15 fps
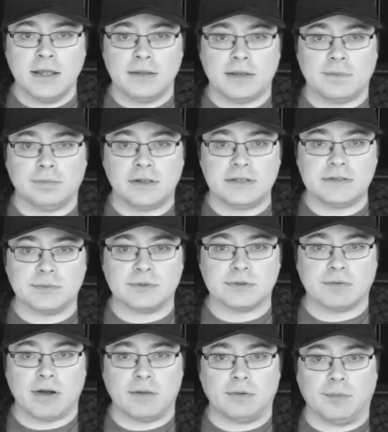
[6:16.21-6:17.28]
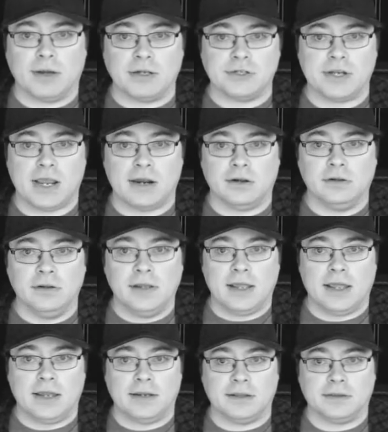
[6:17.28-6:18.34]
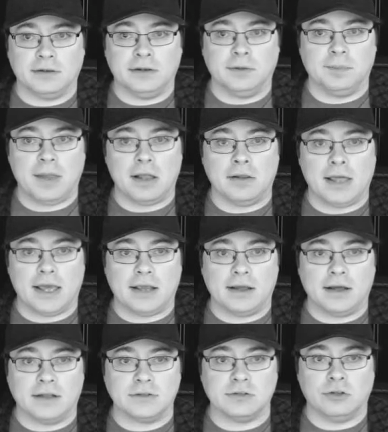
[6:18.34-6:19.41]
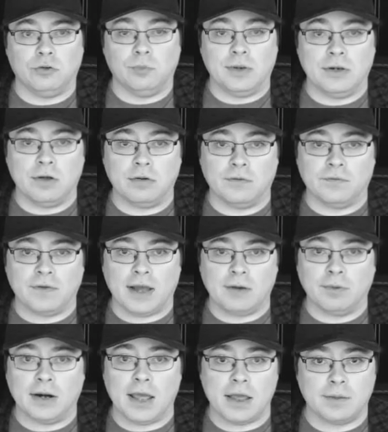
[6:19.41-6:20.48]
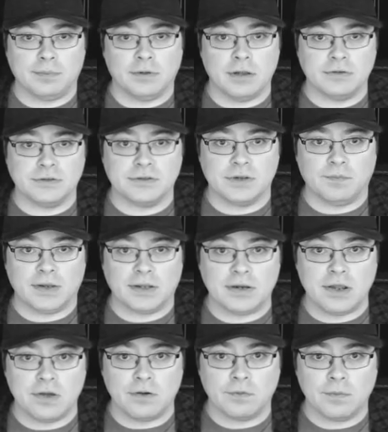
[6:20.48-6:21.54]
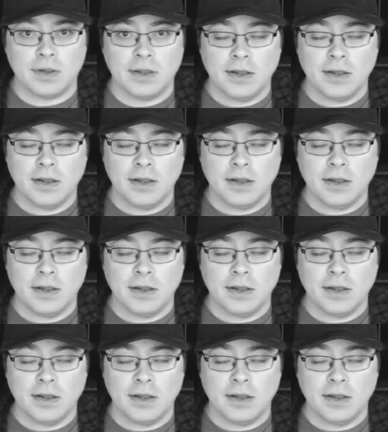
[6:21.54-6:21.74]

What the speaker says: then please subscribe to my channel and hit the little bell icon so you'll be notified when I upload something new.